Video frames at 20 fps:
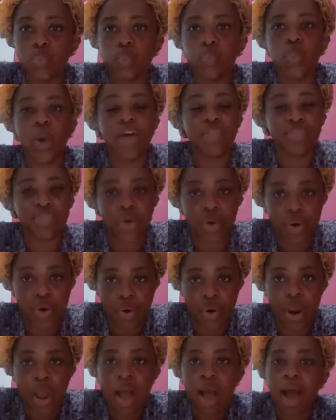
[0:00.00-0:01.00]

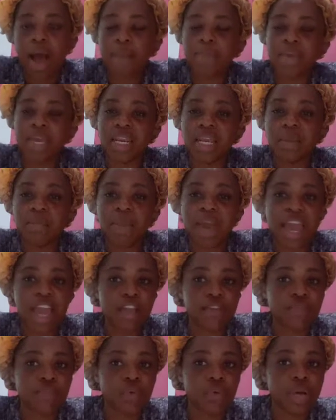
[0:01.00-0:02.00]
whether I'm getting
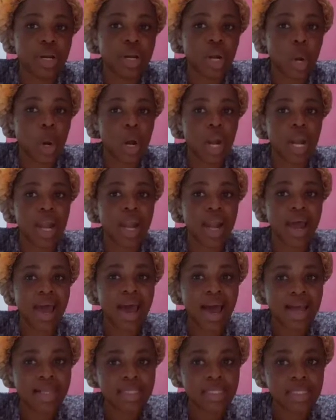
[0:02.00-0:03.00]
paid for it or
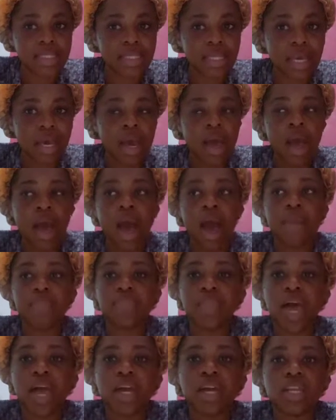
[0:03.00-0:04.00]
not. I'm
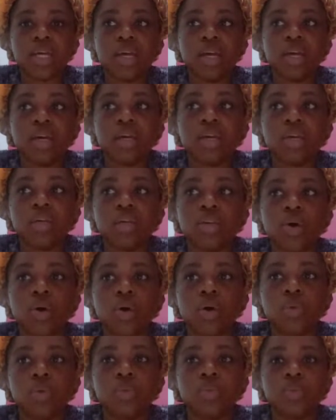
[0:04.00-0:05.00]
not going
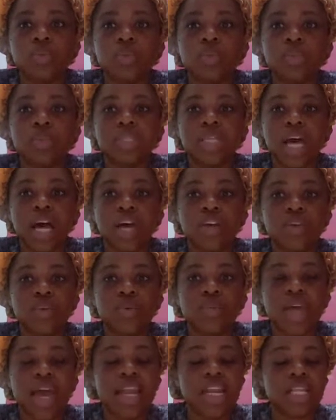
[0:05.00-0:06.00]
to, tell
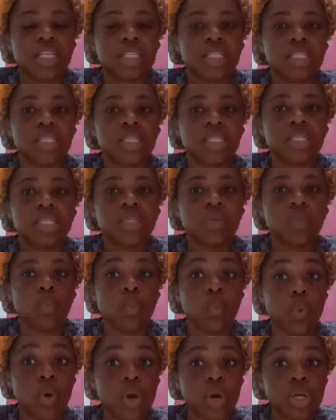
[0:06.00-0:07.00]
you that it
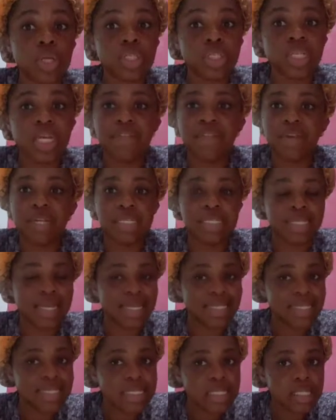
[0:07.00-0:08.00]
works if it
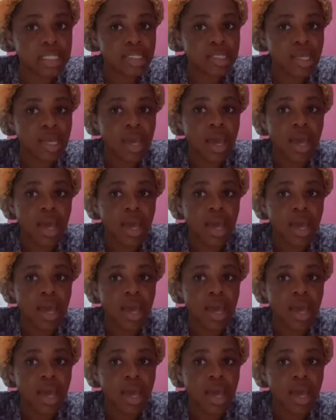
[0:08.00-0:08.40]
doesn't.